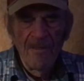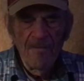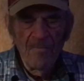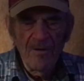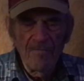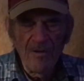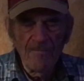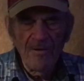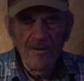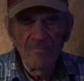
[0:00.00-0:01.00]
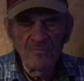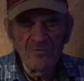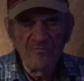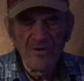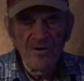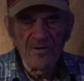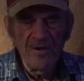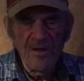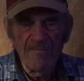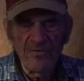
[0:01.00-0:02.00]
But my mom was very
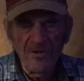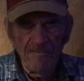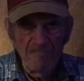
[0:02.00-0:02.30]
adept at